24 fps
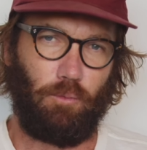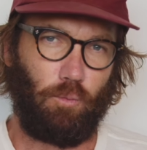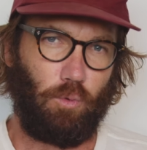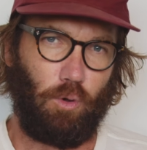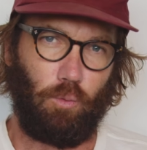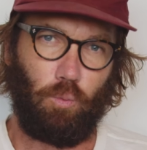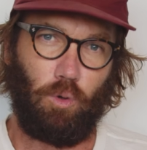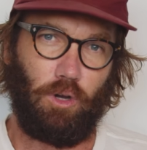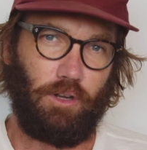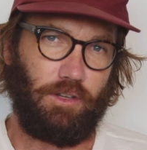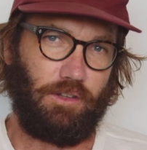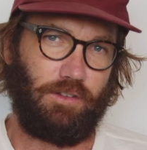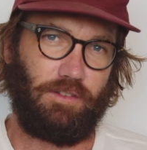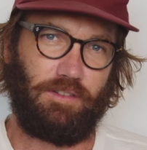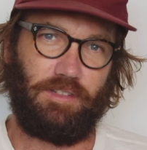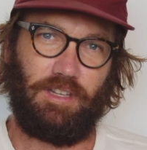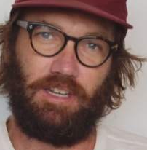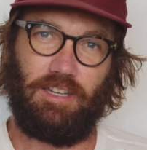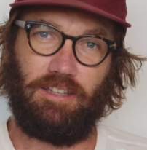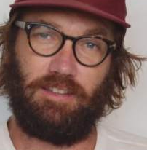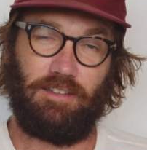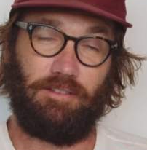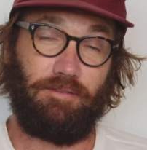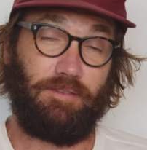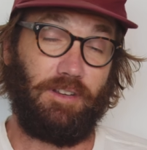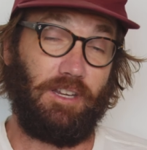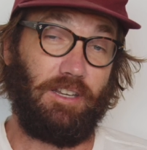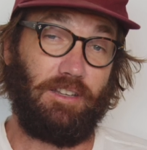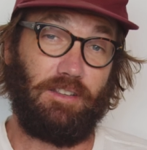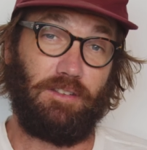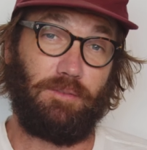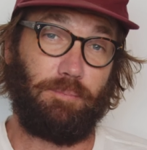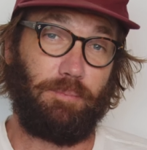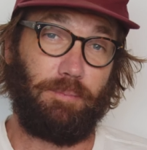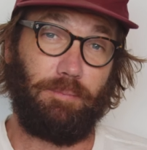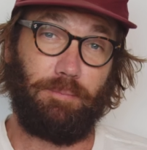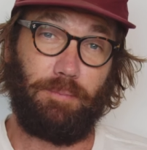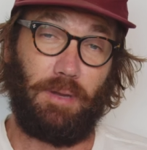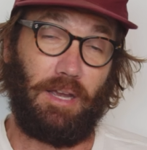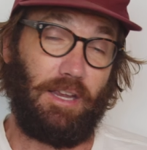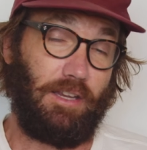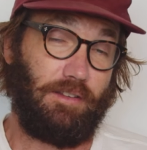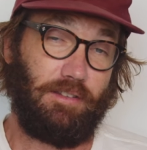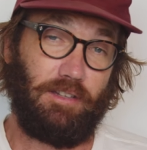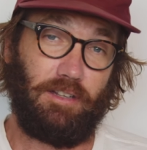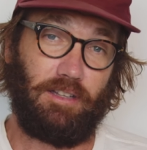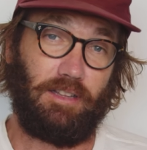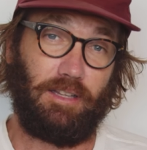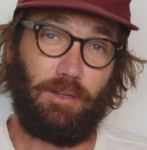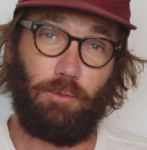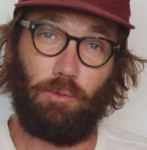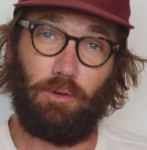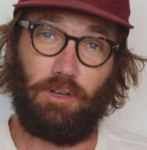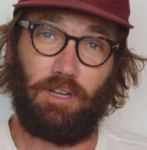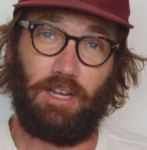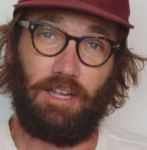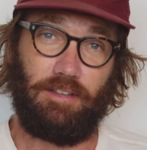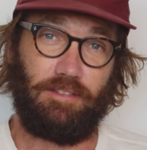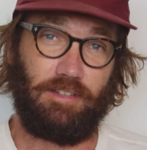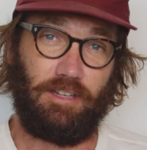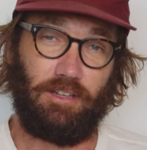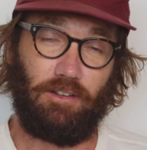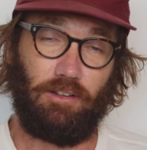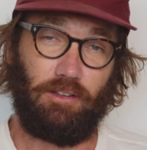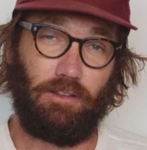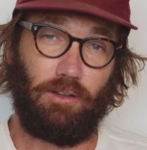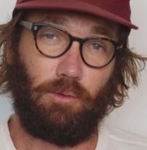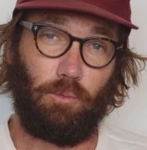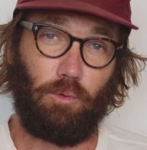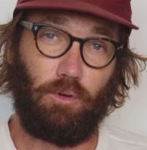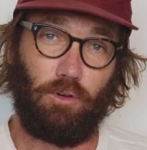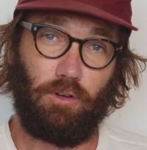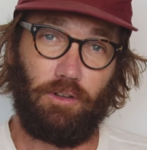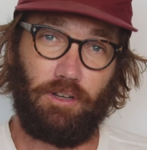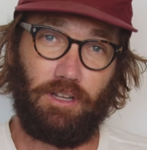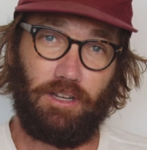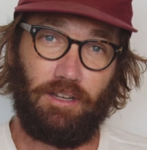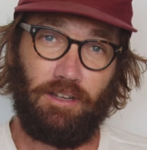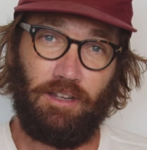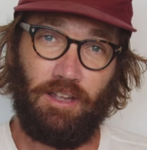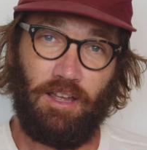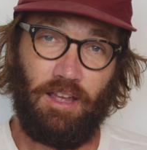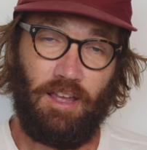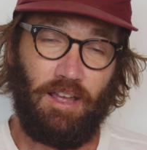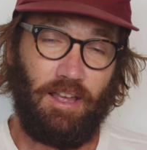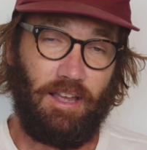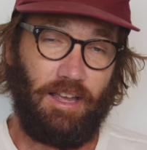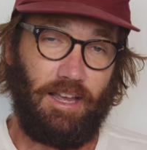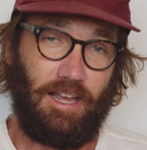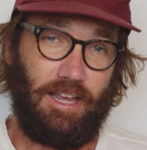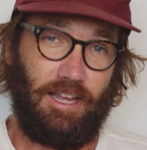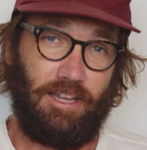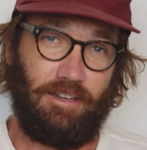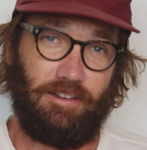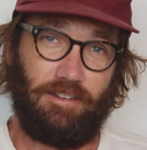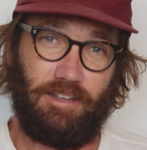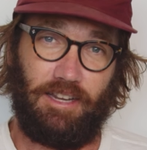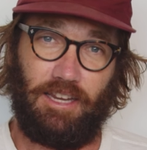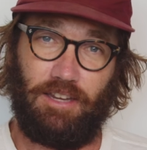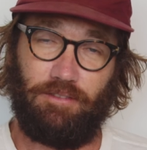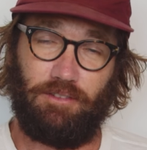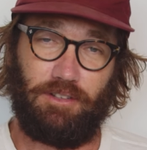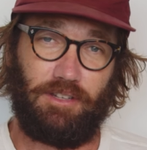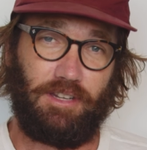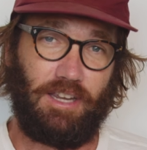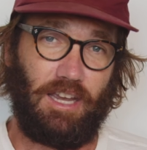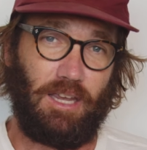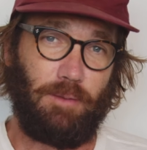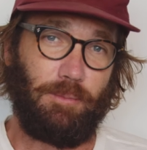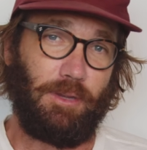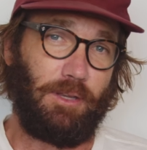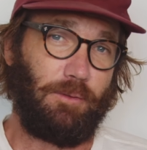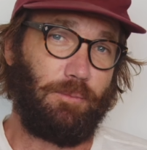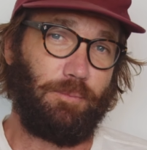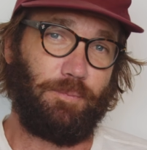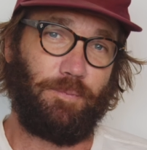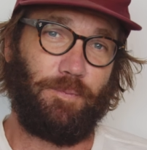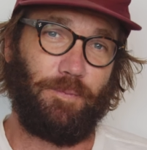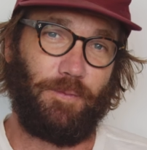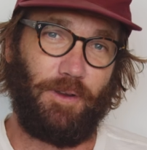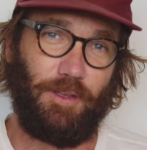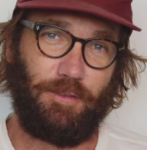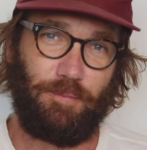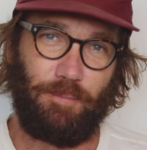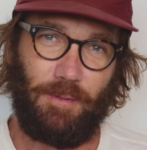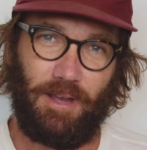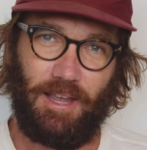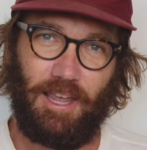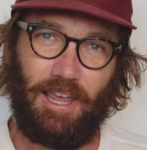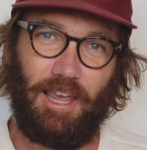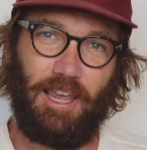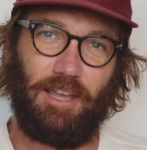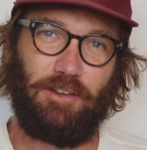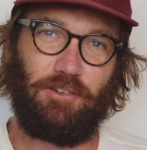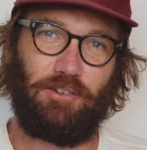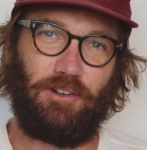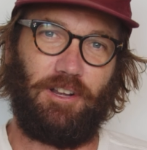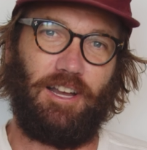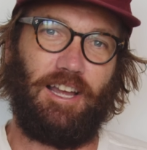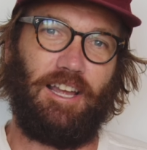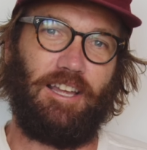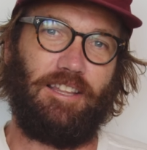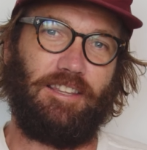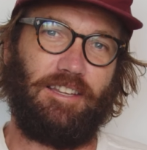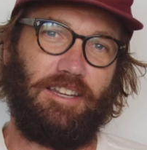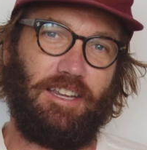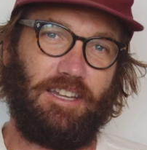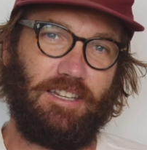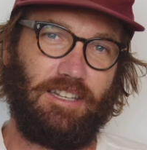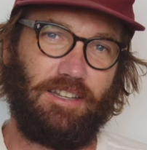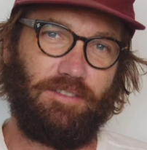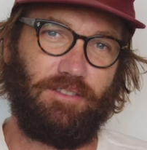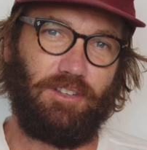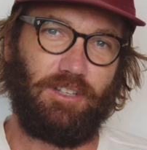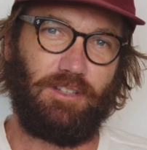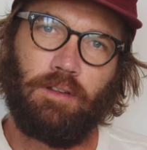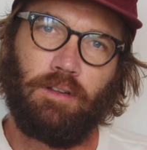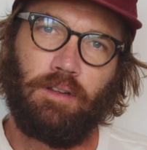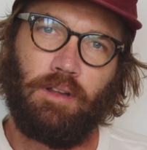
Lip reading: What you see in the vid is basically what I did on the water. And I even came in with my hair dry at the end of it.